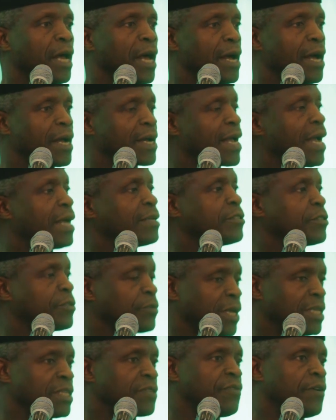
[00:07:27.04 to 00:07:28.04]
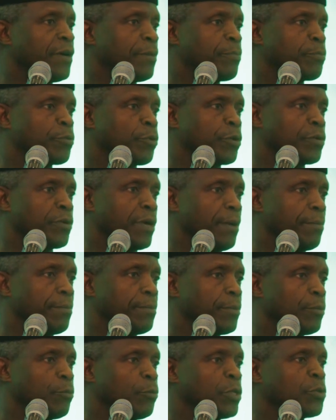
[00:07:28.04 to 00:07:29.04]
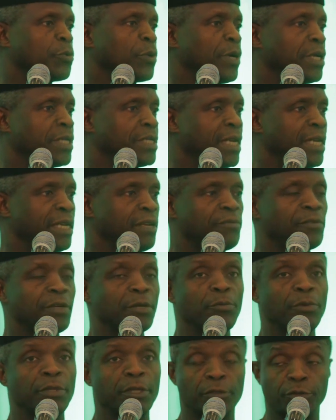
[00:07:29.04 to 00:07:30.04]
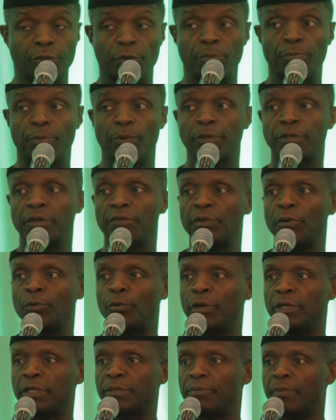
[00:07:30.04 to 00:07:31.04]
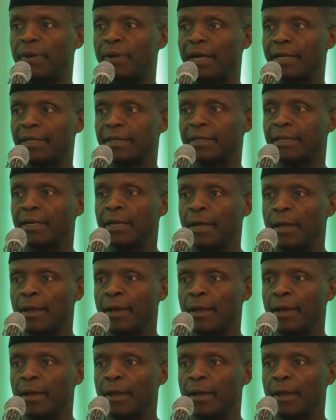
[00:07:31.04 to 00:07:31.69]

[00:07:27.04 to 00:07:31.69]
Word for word: Our cash transfer program, which we're delivering with the support of the World Bank,